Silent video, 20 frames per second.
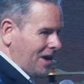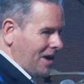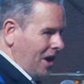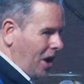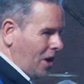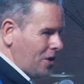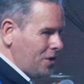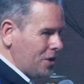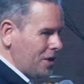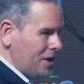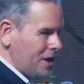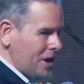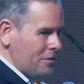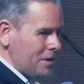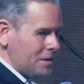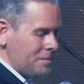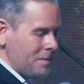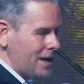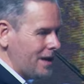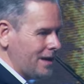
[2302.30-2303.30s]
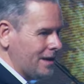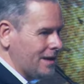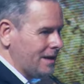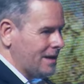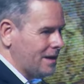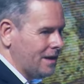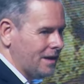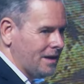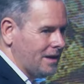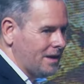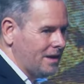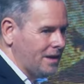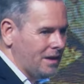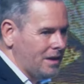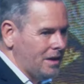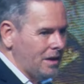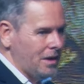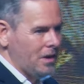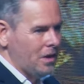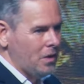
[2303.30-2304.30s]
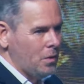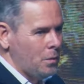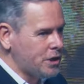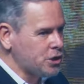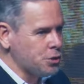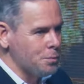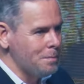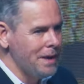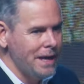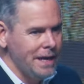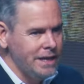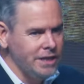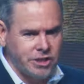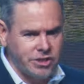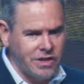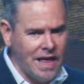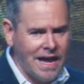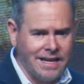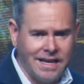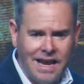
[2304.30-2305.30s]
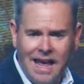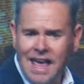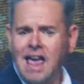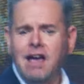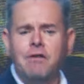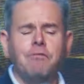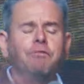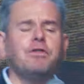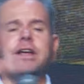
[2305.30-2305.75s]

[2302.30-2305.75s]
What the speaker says: Are you hearing me? Which means that every